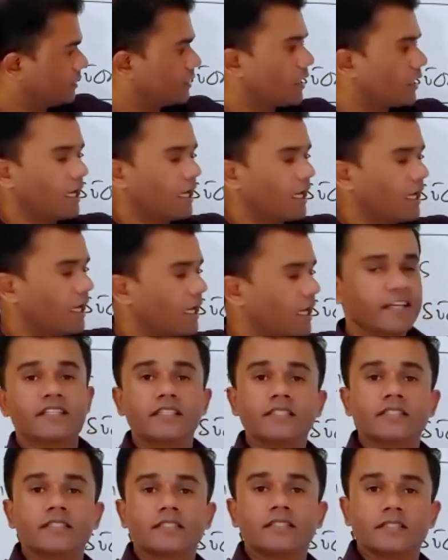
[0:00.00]

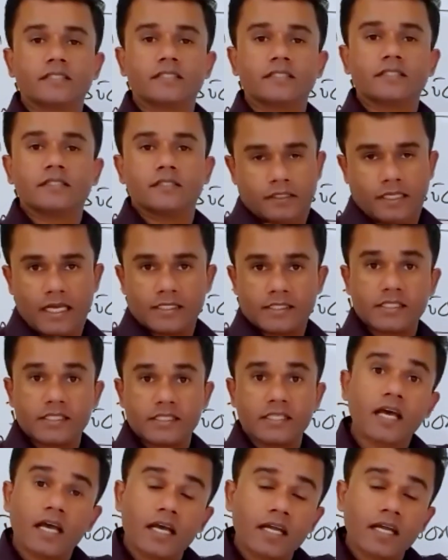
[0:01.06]
hydrogen gas
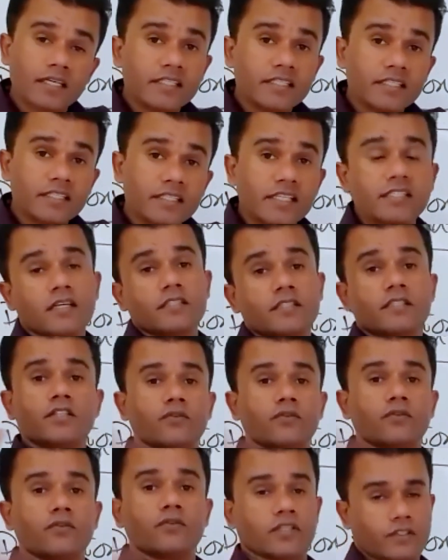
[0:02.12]
is
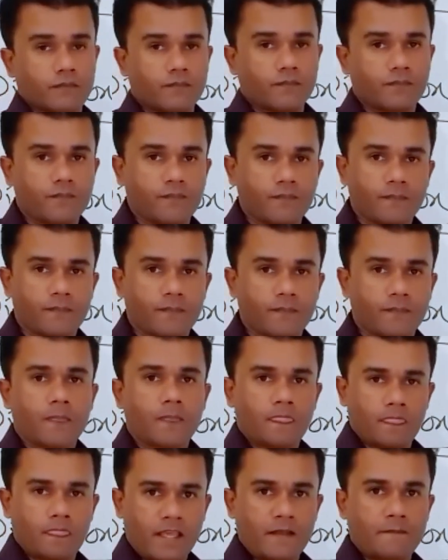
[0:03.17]
discontinuous.
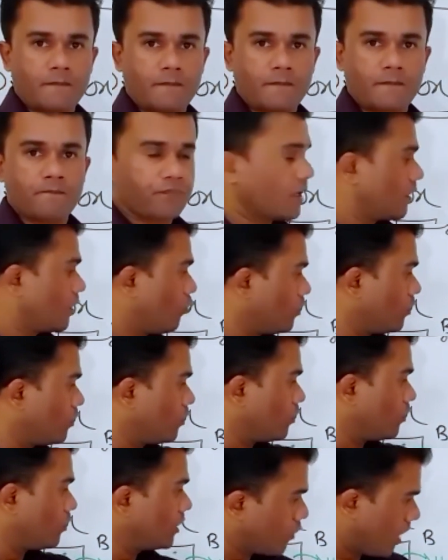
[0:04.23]
Okay? Only
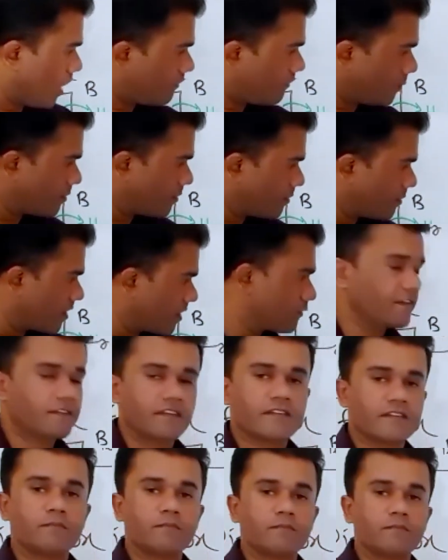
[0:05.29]
if you have empty
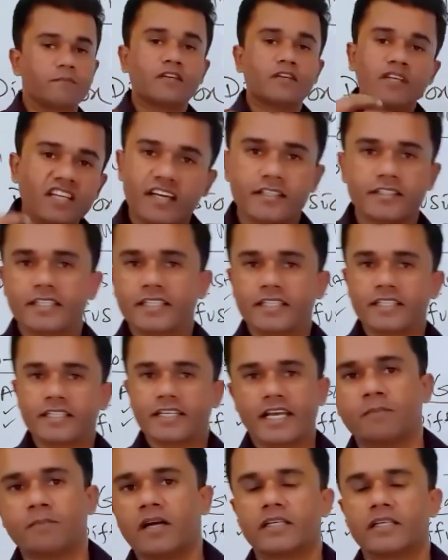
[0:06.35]
spaces between hydrogen gas
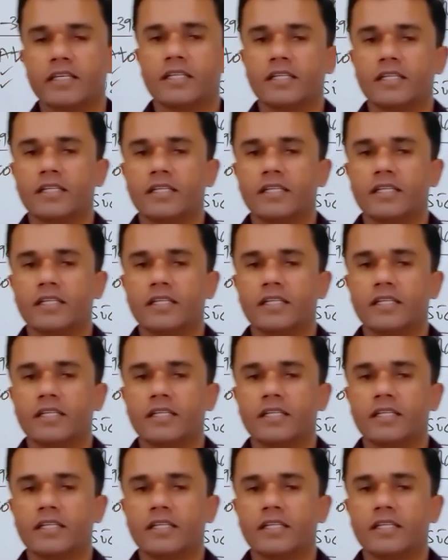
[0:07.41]
particle,